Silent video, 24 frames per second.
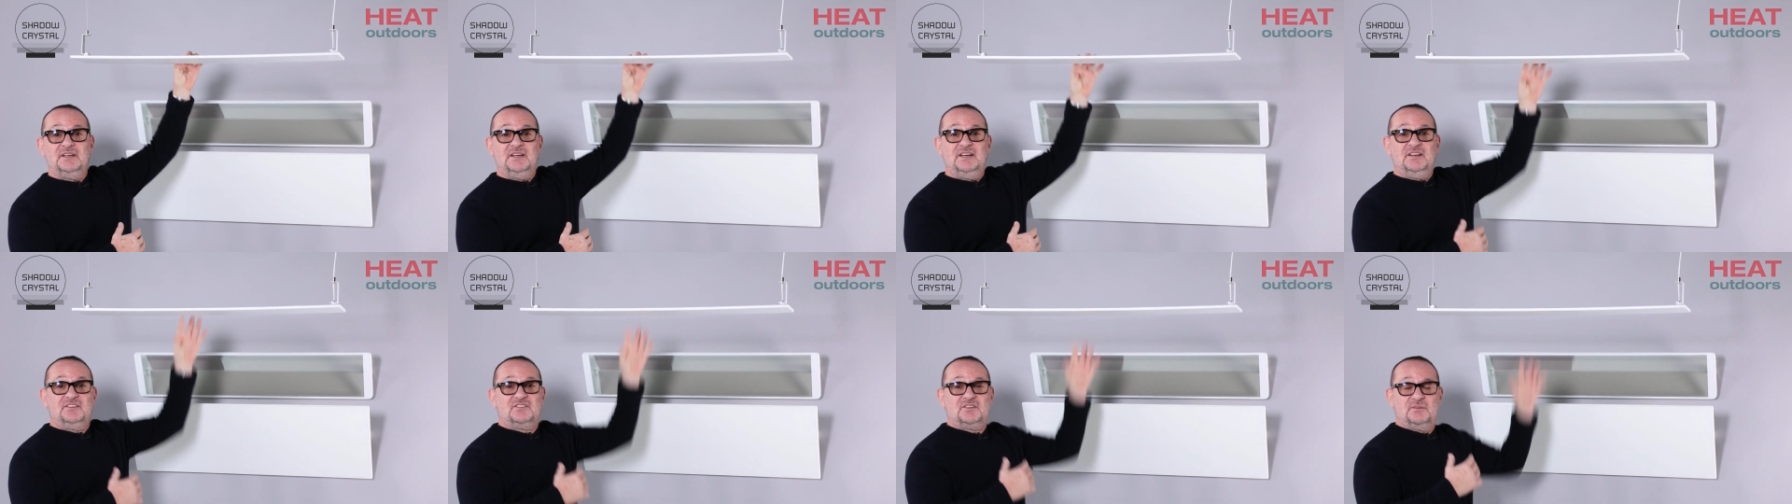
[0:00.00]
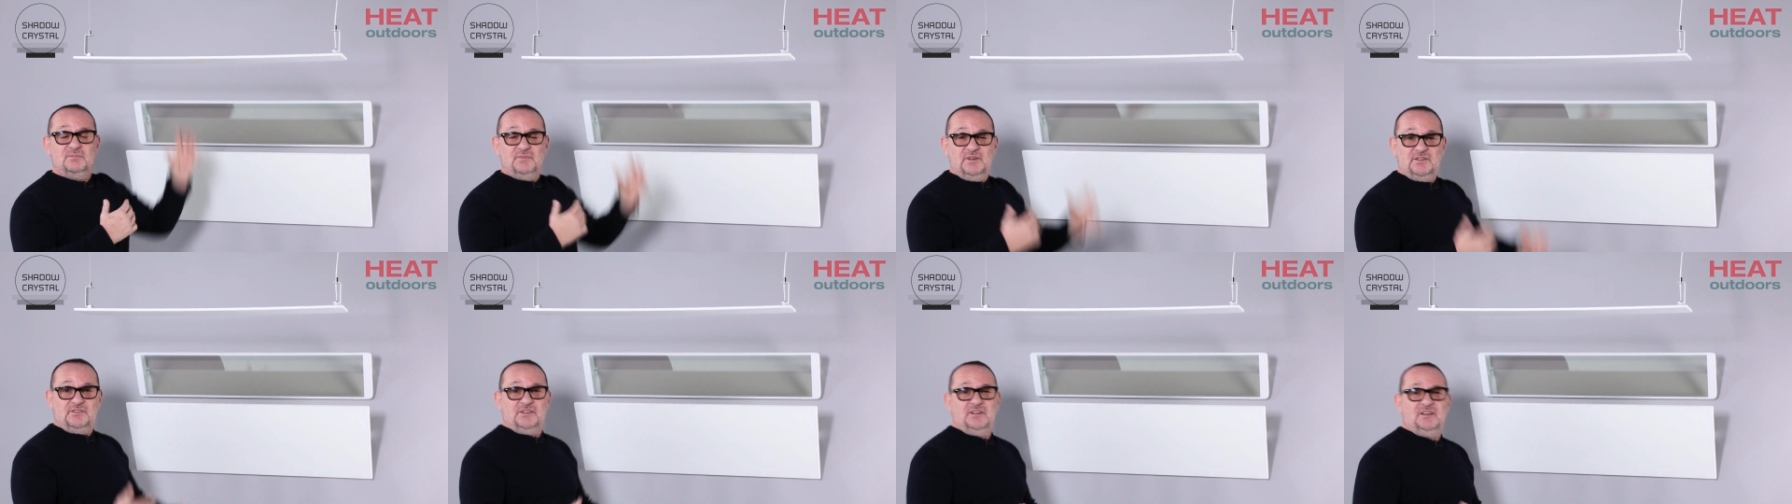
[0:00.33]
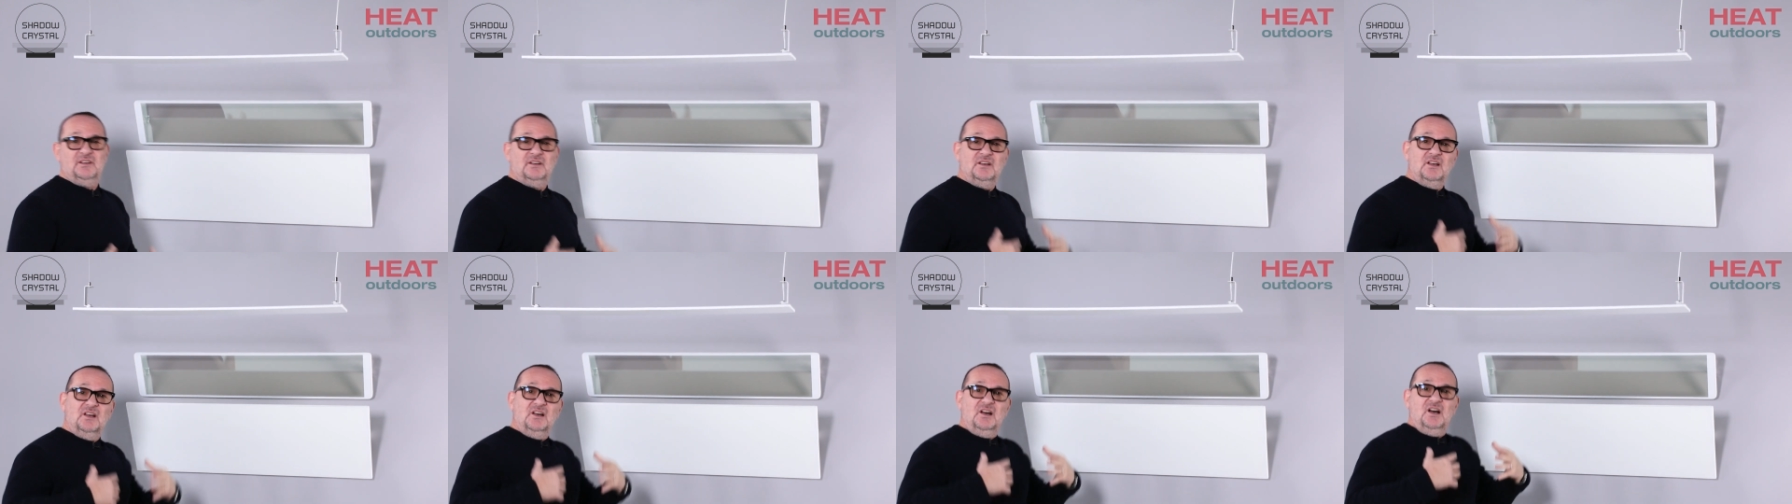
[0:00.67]
It's
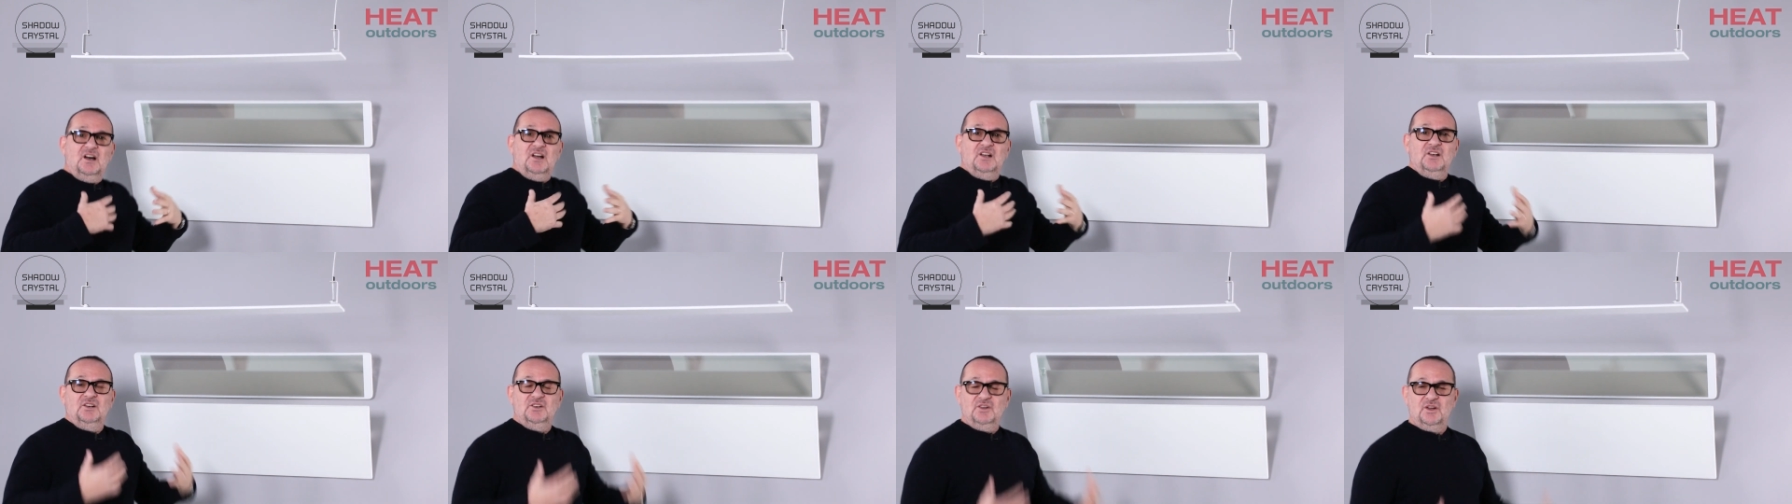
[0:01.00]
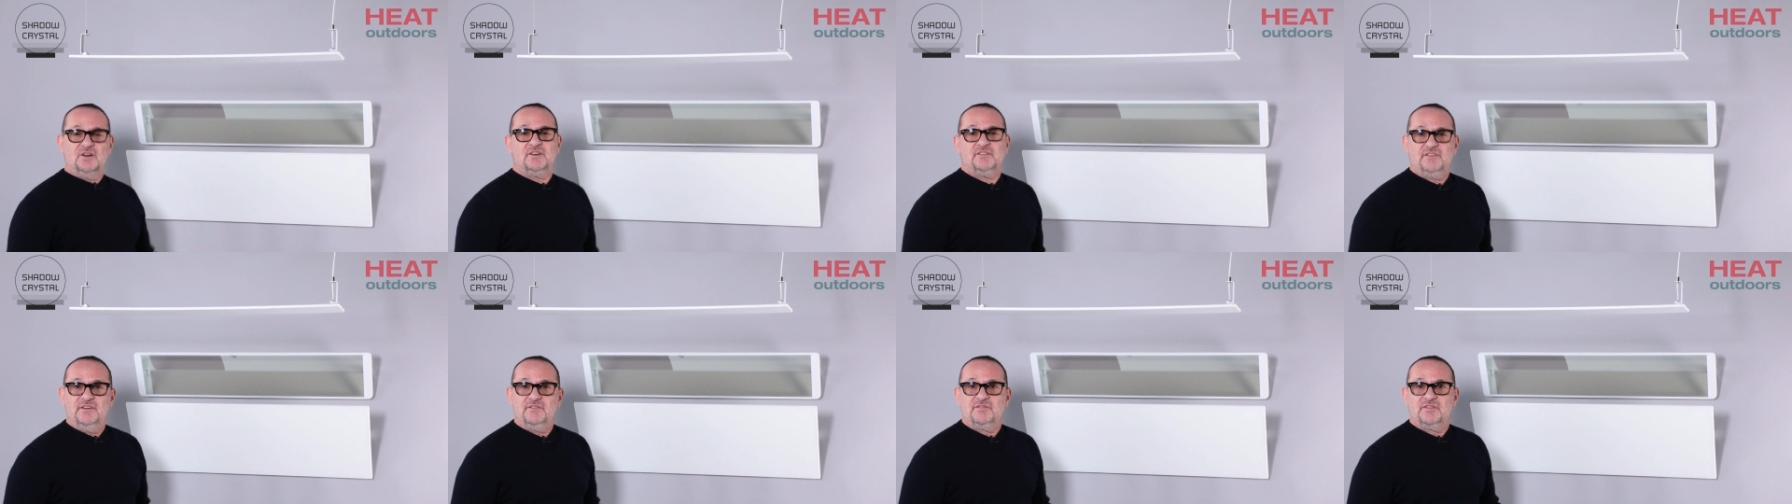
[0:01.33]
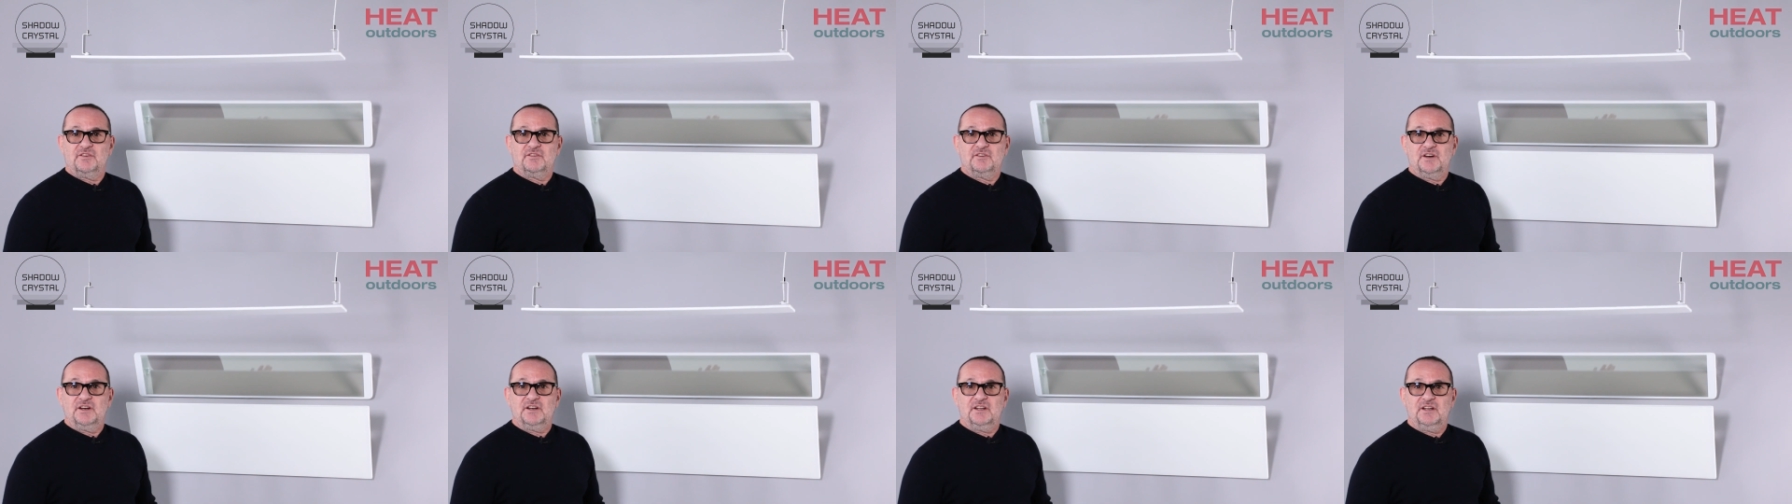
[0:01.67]
emitting a lot of
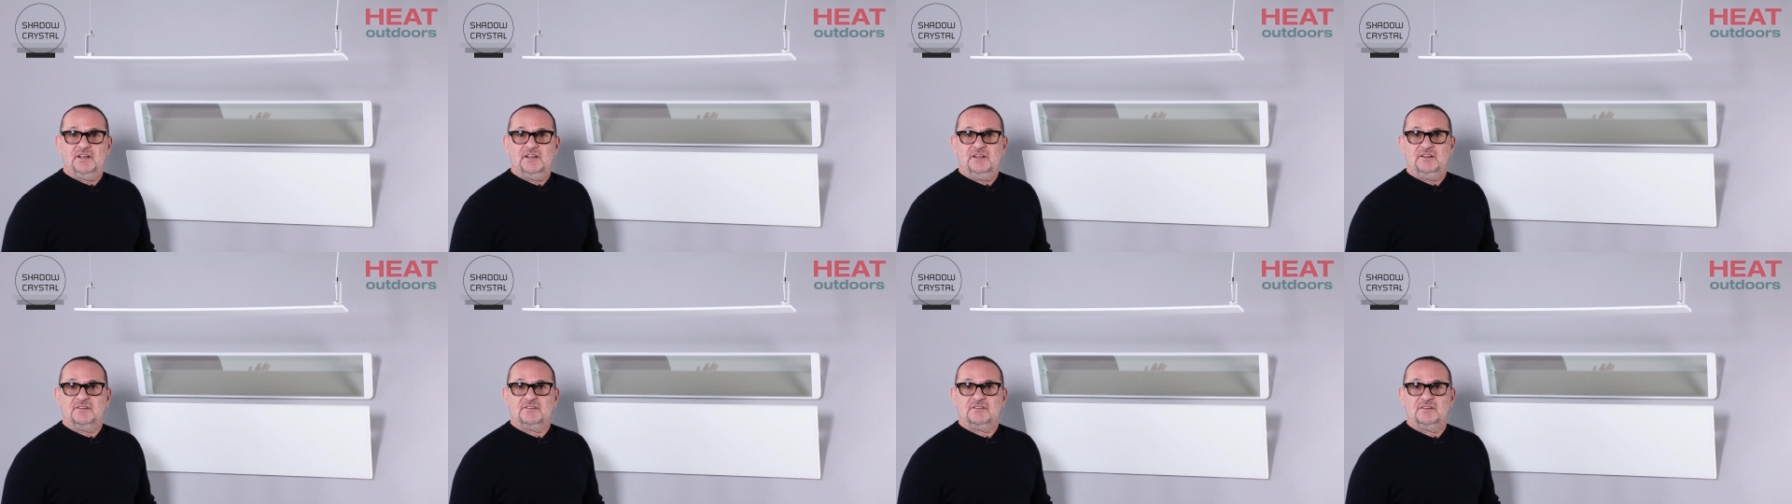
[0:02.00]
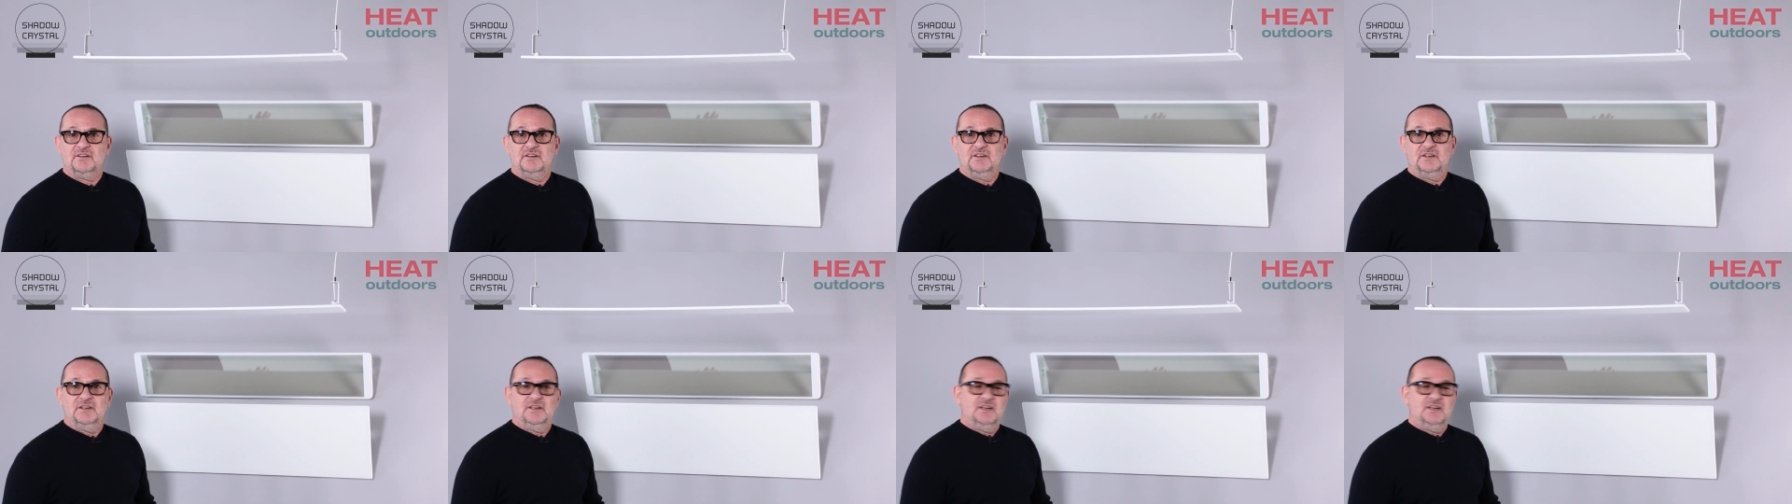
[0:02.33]
infrared heat.